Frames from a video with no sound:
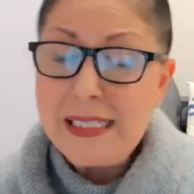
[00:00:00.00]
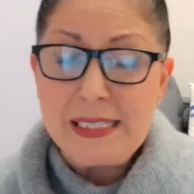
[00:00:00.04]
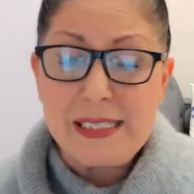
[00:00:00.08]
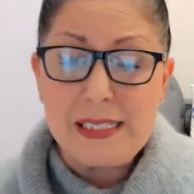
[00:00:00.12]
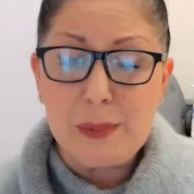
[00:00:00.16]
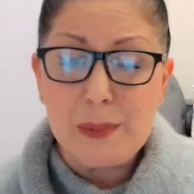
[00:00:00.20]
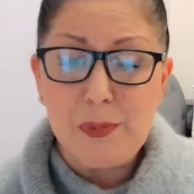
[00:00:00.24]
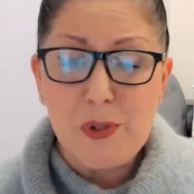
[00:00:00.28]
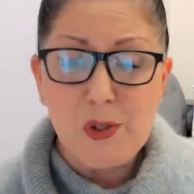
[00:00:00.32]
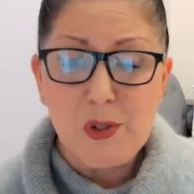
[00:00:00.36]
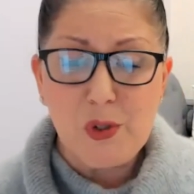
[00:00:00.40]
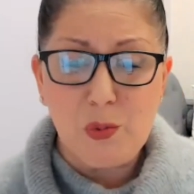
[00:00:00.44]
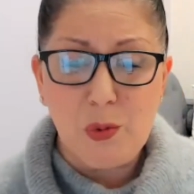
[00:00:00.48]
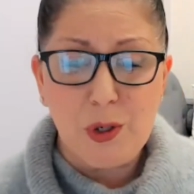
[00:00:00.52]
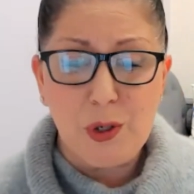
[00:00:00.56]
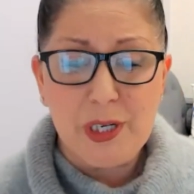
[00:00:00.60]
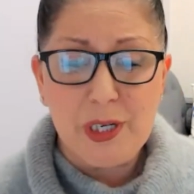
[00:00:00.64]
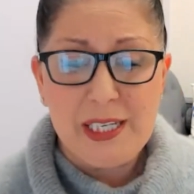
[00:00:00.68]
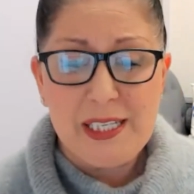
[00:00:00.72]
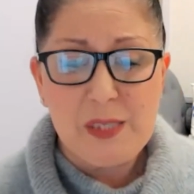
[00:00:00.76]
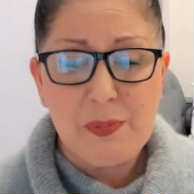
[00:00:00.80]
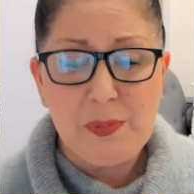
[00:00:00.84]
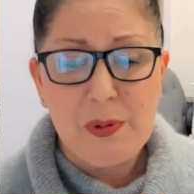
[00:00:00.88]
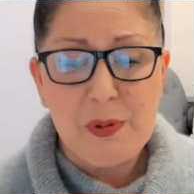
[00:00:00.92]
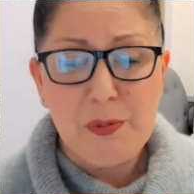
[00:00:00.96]
Sybil's work
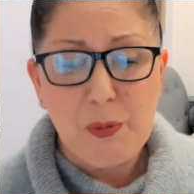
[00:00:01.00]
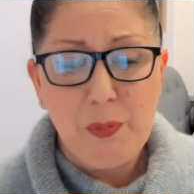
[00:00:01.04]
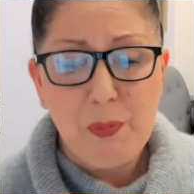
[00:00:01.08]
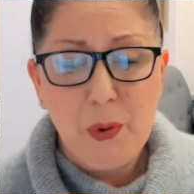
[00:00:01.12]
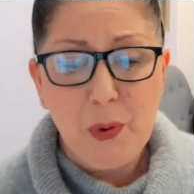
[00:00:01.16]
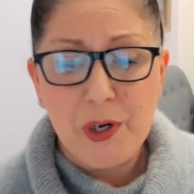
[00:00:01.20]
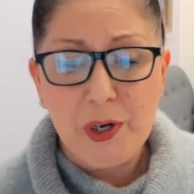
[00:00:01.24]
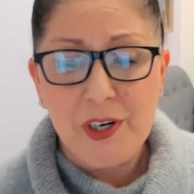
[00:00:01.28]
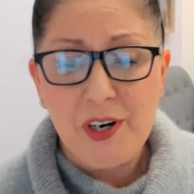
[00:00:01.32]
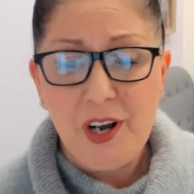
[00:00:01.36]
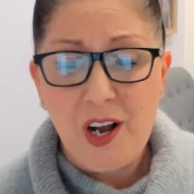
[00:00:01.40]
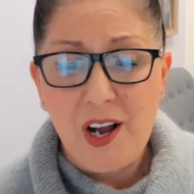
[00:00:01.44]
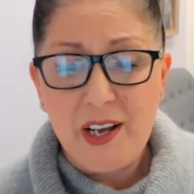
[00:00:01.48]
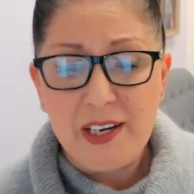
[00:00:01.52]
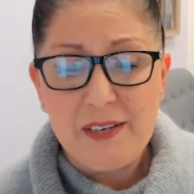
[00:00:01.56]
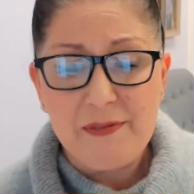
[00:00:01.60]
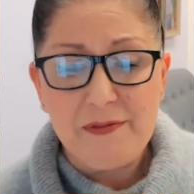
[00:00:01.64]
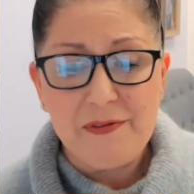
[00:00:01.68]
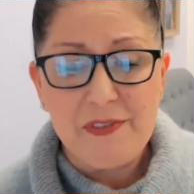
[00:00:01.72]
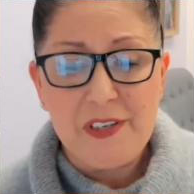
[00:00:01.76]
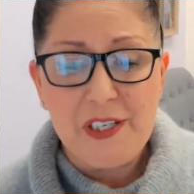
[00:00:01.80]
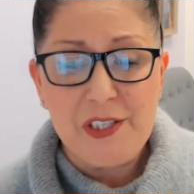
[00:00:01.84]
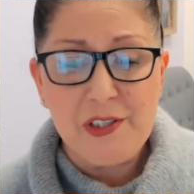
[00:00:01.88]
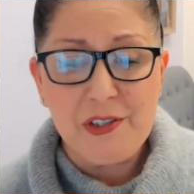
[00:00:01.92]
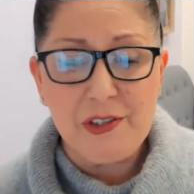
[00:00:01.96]
has been reported on and
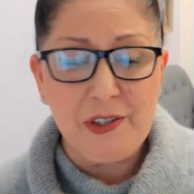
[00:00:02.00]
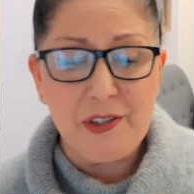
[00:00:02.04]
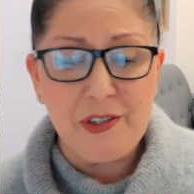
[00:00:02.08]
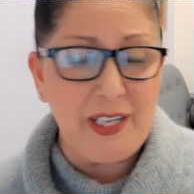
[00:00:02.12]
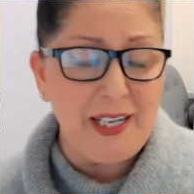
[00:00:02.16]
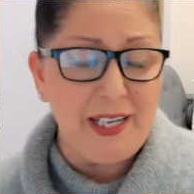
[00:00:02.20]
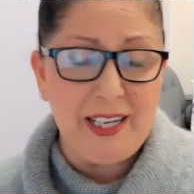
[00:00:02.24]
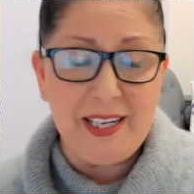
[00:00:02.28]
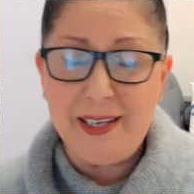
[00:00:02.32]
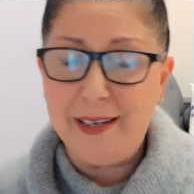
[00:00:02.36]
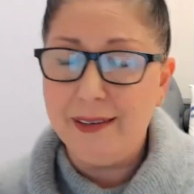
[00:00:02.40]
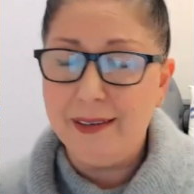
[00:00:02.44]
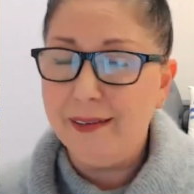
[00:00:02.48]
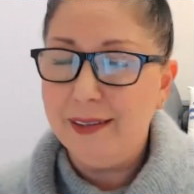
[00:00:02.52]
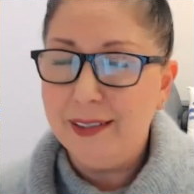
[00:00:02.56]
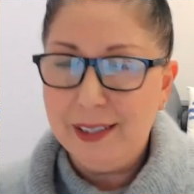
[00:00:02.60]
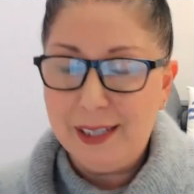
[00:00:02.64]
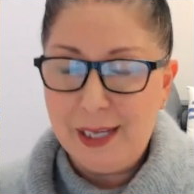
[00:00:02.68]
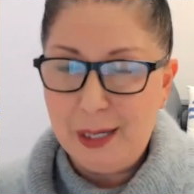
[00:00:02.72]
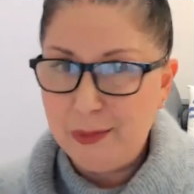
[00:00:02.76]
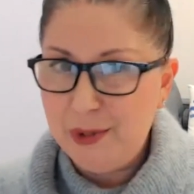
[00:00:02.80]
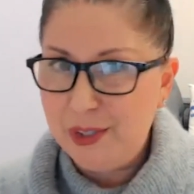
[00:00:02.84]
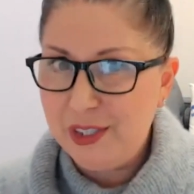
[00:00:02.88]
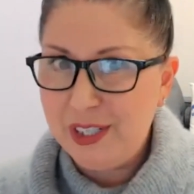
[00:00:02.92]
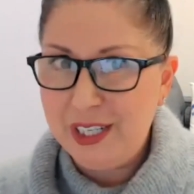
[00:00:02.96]
featured in,
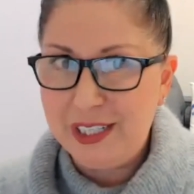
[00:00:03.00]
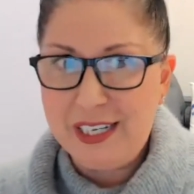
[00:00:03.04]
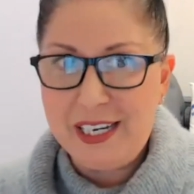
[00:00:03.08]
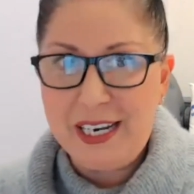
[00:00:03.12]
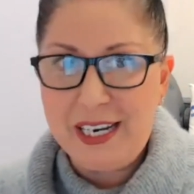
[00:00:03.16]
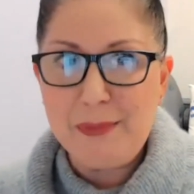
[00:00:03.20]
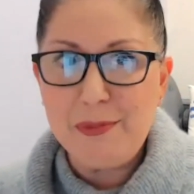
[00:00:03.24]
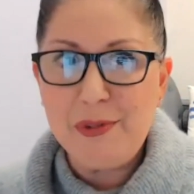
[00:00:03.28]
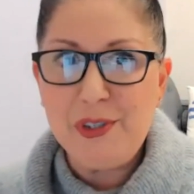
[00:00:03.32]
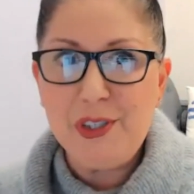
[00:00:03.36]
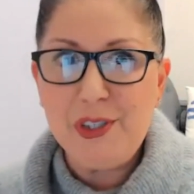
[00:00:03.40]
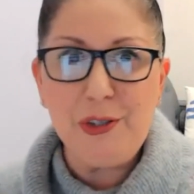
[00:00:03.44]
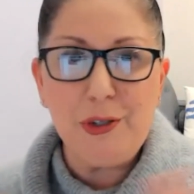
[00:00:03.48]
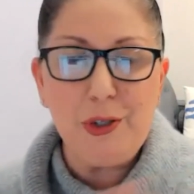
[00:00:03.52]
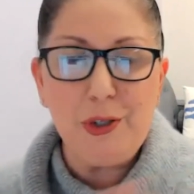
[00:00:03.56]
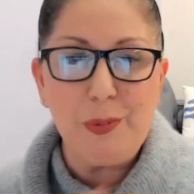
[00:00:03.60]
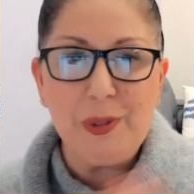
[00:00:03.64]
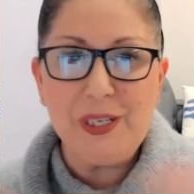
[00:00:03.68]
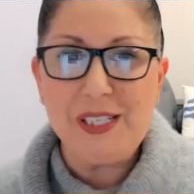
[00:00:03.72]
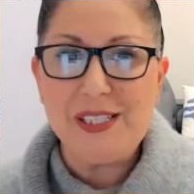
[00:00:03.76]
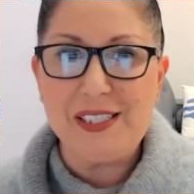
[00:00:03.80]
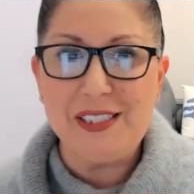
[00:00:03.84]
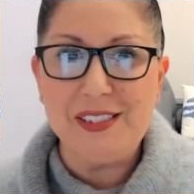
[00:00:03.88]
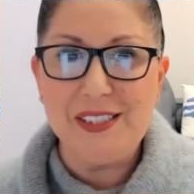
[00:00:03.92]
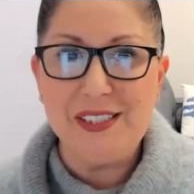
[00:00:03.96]
I'm just going to name two
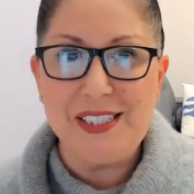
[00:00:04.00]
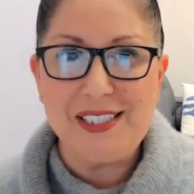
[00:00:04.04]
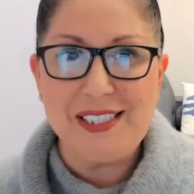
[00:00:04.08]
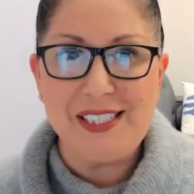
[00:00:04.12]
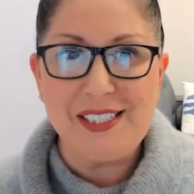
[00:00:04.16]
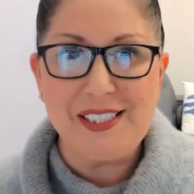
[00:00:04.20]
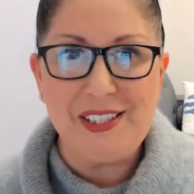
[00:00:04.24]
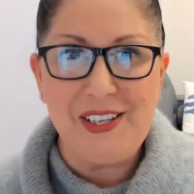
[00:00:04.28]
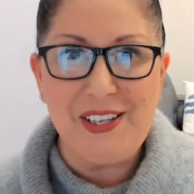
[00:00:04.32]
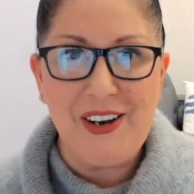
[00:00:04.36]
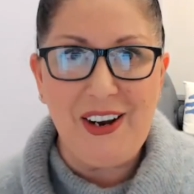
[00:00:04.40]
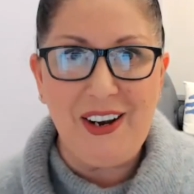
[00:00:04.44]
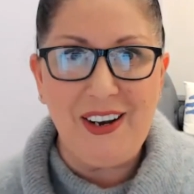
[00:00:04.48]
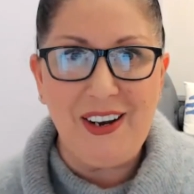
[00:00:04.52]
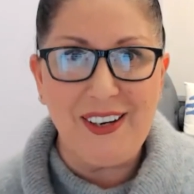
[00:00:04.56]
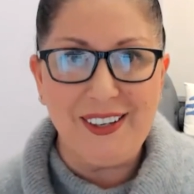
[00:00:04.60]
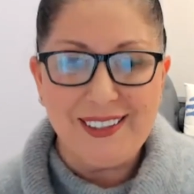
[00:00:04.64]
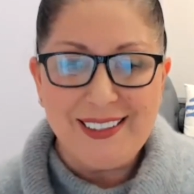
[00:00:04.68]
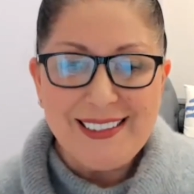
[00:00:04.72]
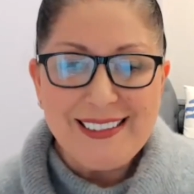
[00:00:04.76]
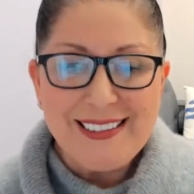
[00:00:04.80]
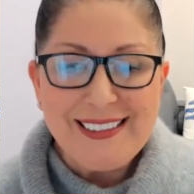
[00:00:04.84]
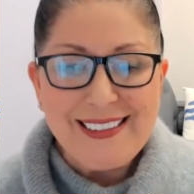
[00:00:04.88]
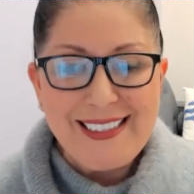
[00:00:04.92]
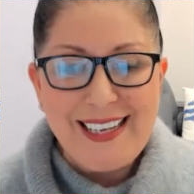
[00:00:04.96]
because the list is long,
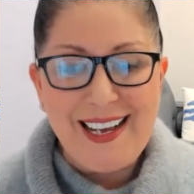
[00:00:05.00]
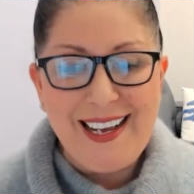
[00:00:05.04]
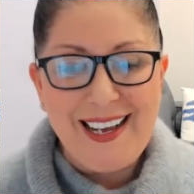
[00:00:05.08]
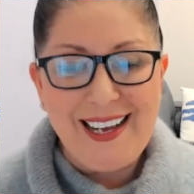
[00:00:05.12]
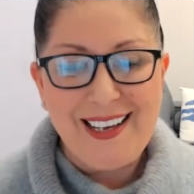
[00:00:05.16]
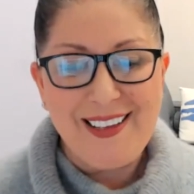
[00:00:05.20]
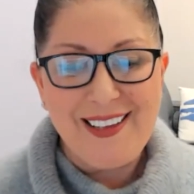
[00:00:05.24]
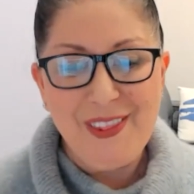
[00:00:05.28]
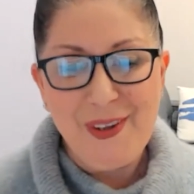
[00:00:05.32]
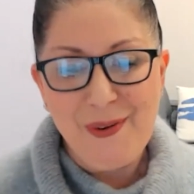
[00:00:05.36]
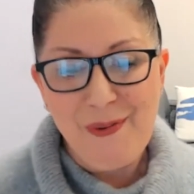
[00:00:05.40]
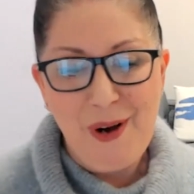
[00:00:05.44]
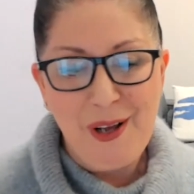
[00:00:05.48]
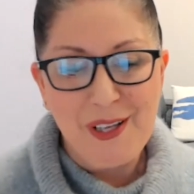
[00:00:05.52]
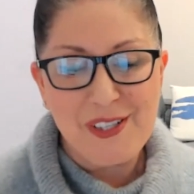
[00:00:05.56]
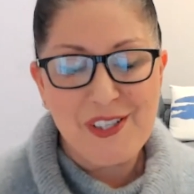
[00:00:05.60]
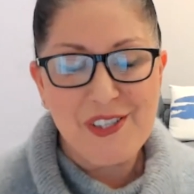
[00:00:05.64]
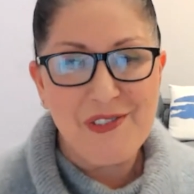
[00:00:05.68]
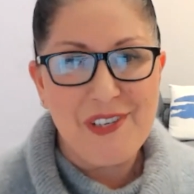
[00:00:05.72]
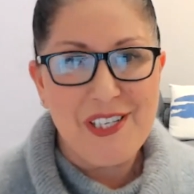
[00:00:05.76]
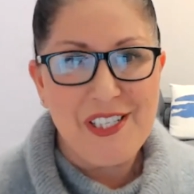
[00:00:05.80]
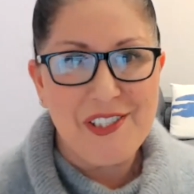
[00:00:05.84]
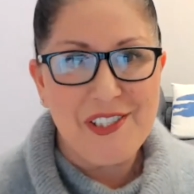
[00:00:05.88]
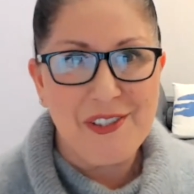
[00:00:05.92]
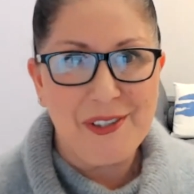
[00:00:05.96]
the Wall
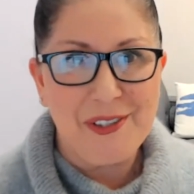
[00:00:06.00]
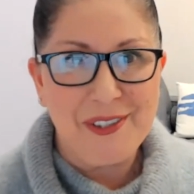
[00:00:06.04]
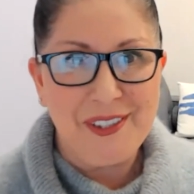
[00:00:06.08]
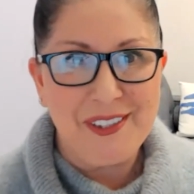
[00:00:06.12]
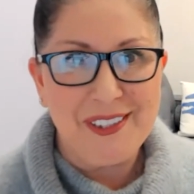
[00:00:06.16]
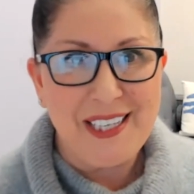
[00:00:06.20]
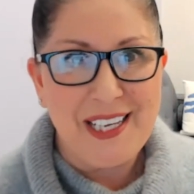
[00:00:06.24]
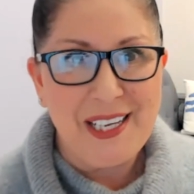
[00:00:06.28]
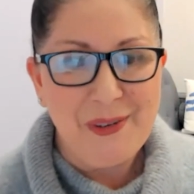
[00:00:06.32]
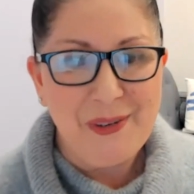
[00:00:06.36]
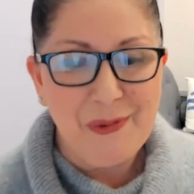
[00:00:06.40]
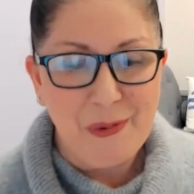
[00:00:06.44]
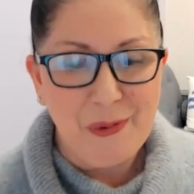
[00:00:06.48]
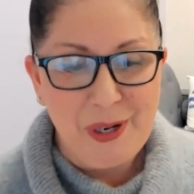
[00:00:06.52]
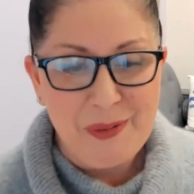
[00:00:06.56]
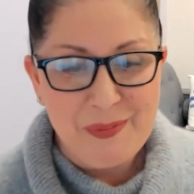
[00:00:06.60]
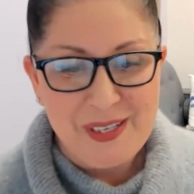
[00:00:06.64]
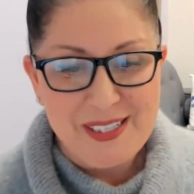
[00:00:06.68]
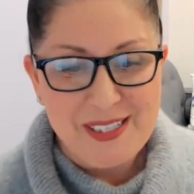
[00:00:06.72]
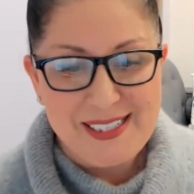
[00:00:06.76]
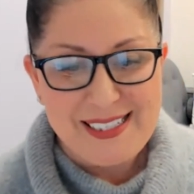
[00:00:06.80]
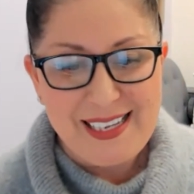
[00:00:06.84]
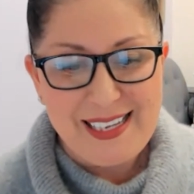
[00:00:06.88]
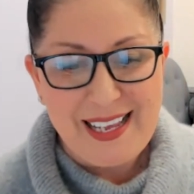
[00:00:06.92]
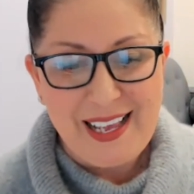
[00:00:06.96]
Street Journal and
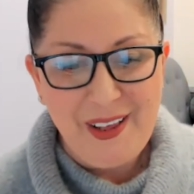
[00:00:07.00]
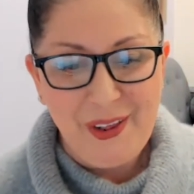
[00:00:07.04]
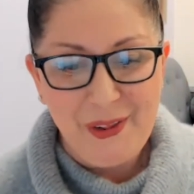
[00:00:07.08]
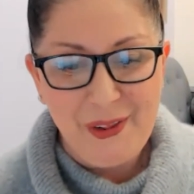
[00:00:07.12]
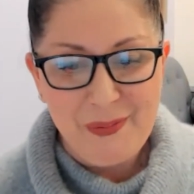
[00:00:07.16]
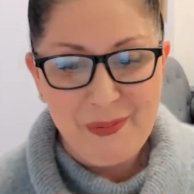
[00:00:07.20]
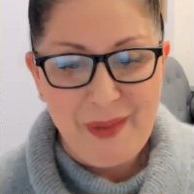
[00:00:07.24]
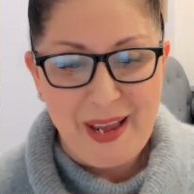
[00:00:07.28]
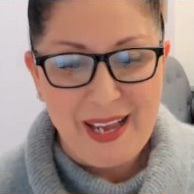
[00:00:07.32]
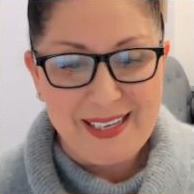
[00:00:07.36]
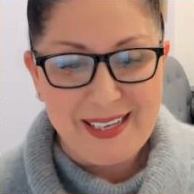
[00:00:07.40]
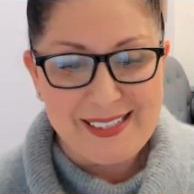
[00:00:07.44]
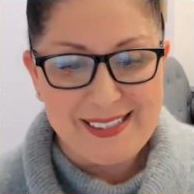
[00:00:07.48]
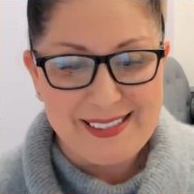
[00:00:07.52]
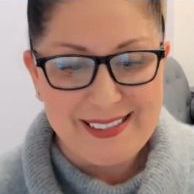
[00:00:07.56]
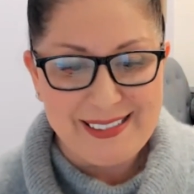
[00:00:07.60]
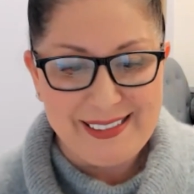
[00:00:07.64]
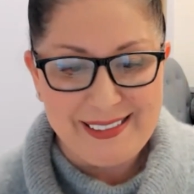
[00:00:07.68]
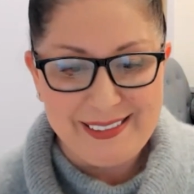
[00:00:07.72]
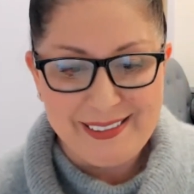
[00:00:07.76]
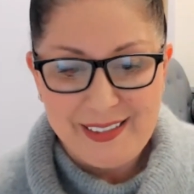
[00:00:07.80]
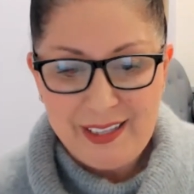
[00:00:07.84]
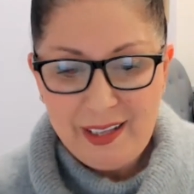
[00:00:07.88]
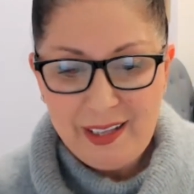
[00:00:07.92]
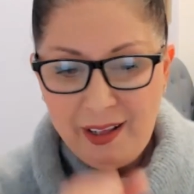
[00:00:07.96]
Women's Health
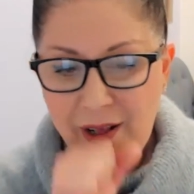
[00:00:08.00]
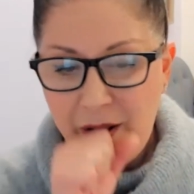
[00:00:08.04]
magazine.